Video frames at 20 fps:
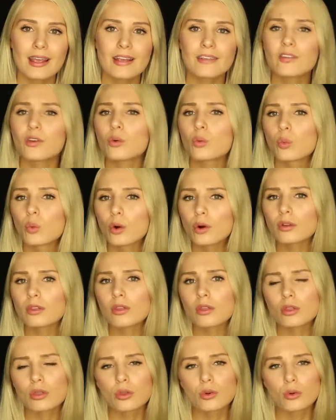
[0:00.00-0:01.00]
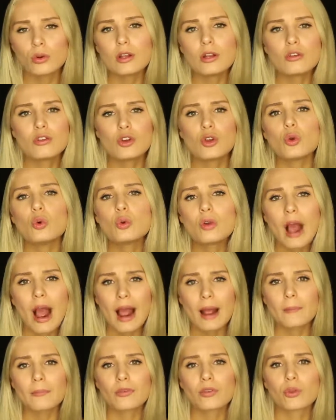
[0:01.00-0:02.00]
Is it worth thirty-two
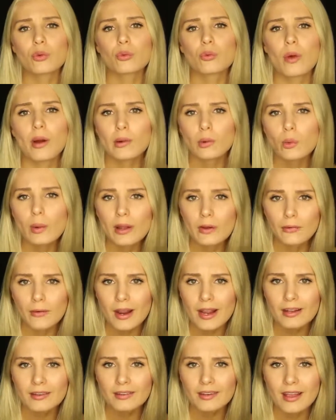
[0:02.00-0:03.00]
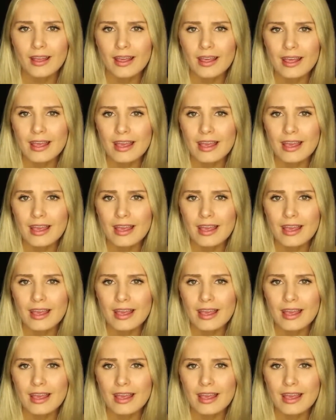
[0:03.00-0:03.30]
times the runaway rate?